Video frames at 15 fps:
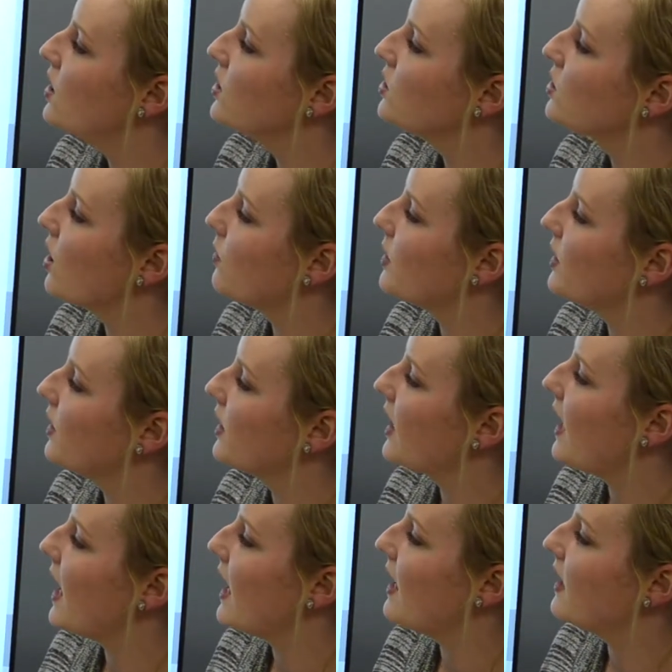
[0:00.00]
So we look,
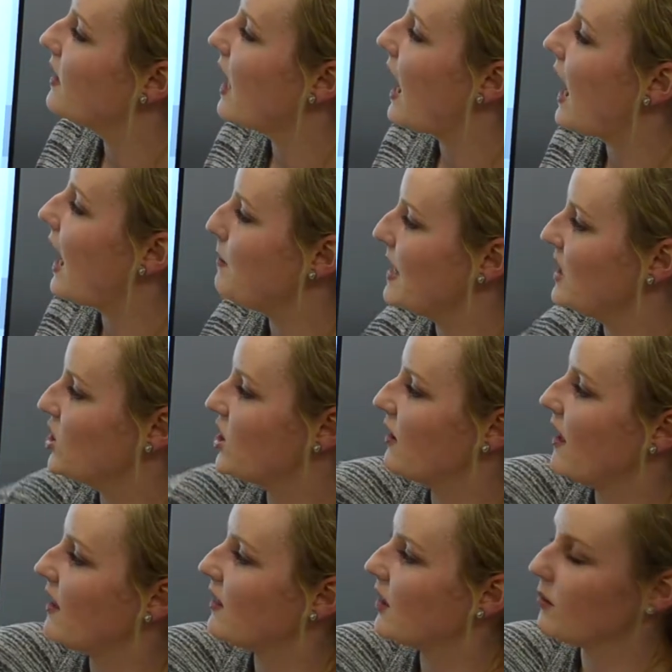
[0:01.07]
and I made sure
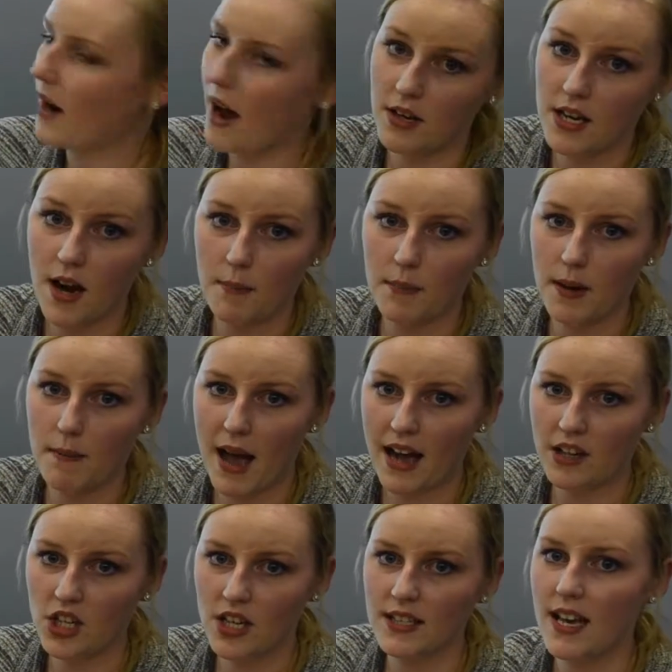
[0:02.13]
that their routing number
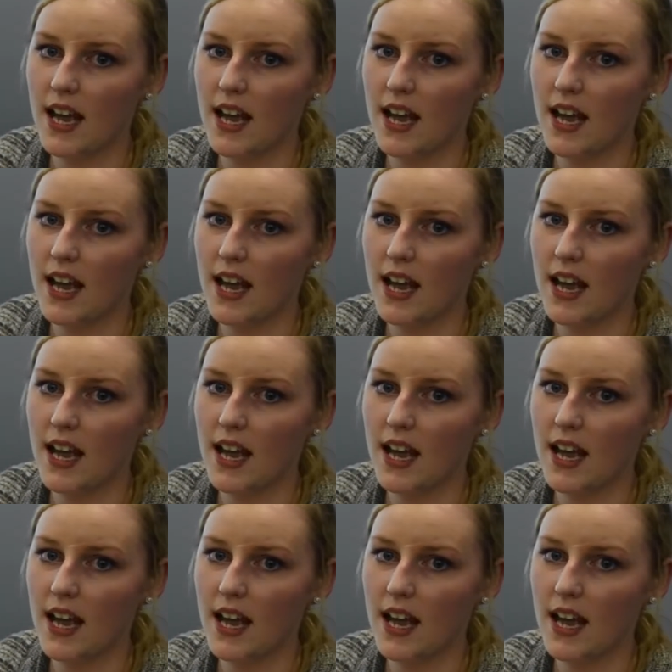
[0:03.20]
matches,